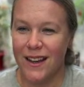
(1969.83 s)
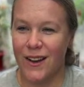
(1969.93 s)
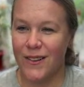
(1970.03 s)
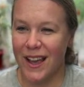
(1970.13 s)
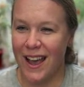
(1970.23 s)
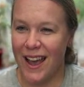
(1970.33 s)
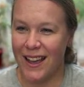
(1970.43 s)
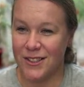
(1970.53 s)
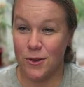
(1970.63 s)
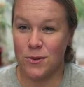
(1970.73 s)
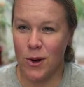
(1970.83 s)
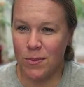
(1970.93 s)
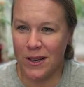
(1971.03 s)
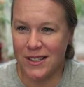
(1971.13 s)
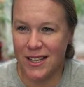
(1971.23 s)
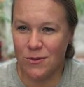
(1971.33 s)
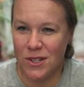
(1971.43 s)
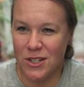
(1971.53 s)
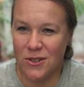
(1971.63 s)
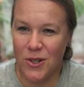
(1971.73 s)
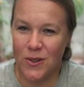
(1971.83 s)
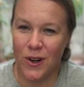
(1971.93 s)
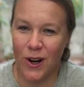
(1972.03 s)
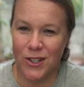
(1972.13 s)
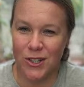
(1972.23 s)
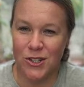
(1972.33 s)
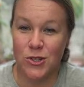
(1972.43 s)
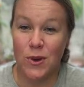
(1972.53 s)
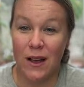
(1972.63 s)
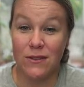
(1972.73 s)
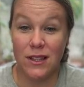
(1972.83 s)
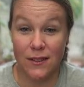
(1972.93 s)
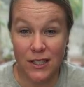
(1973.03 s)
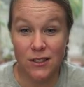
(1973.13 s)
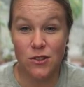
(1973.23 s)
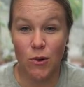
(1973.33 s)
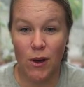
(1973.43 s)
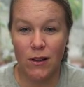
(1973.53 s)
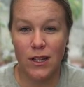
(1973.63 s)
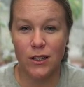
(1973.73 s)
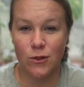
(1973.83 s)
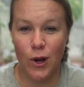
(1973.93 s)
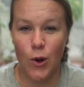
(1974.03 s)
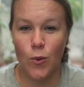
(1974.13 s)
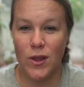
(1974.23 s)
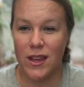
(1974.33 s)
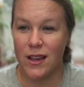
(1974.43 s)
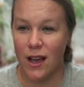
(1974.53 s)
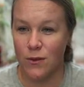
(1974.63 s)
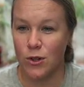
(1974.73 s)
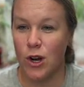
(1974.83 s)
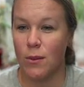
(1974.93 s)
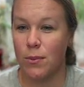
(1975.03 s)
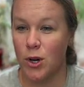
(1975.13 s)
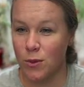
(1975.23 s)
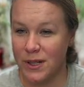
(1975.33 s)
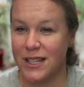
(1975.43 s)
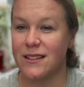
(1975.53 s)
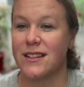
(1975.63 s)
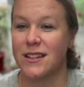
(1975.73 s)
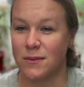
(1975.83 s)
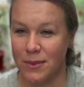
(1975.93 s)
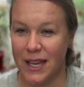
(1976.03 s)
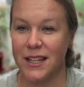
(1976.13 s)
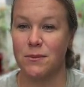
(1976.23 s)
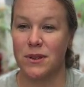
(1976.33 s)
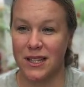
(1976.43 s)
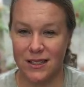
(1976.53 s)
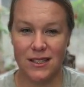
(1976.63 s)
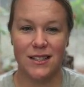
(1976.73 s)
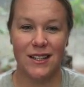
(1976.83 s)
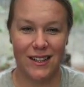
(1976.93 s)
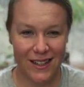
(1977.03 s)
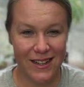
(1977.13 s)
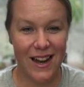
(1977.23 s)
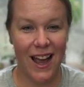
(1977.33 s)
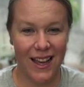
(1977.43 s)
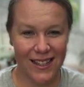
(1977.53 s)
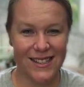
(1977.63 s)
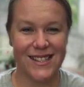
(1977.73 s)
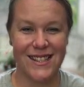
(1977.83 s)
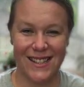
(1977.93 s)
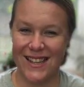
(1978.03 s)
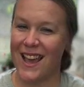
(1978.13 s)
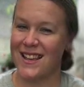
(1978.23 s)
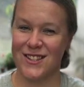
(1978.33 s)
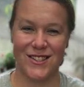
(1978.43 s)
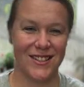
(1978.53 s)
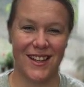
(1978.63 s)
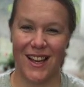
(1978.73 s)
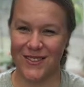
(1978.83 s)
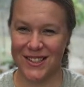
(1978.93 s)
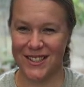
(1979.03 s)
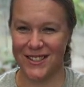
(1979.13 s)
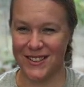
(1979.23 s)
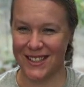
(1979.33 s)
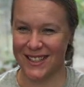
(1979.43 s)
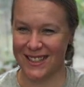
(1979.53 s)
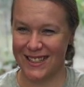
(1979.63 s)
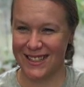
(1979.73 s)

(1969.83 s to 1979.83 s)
Okay, so SmartPot says we do know of gardeners who have living soil and grow with a cover crop permanently companion planted. Nice. Yes, absolutely.